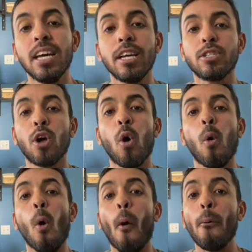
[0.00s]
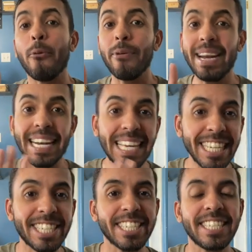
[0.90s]
So
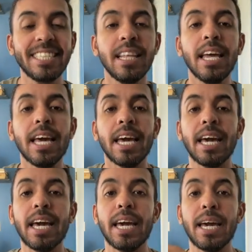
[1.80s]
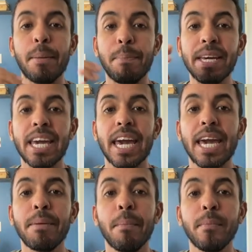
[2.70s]
religion
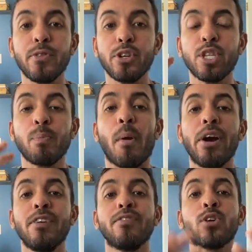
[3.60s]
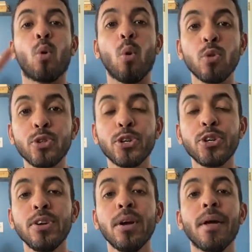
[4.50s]
became just part of the
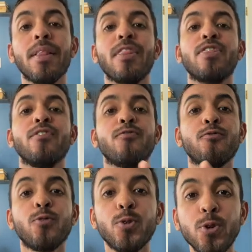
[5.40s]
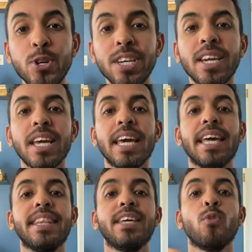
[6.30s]
culture, the food,
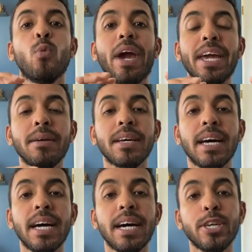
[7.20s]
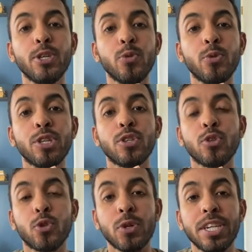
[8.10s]
the way you would
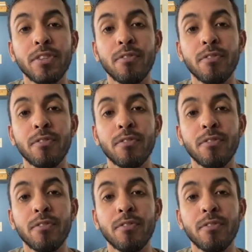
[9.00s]
treat